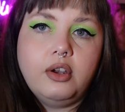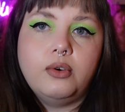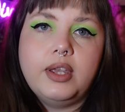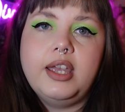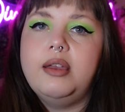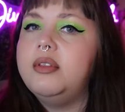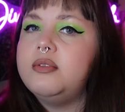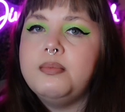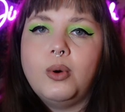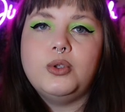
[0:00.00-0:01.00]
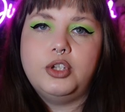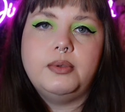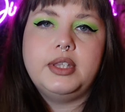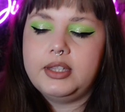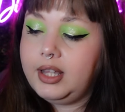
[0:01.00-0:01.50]
Okay, there's more to
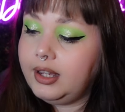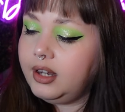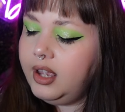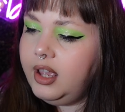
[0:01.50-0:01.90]
it than that.